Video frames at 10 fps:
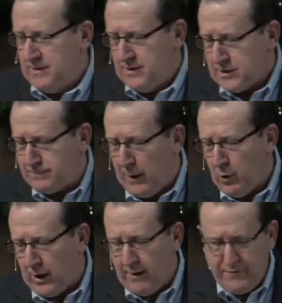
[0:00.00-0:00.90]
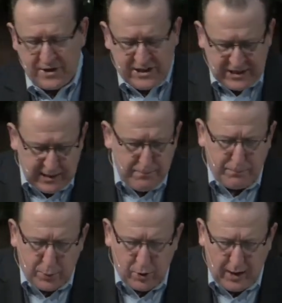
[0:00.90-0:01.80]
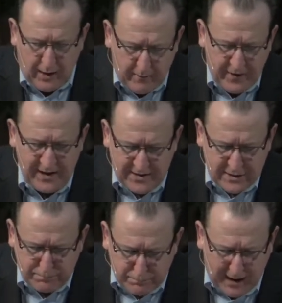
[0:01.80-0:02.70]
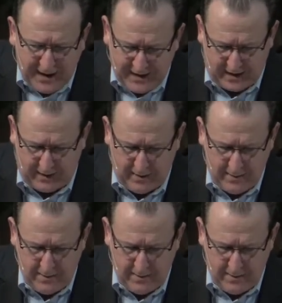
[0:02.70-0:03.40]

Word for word: spoke of the temple of his body.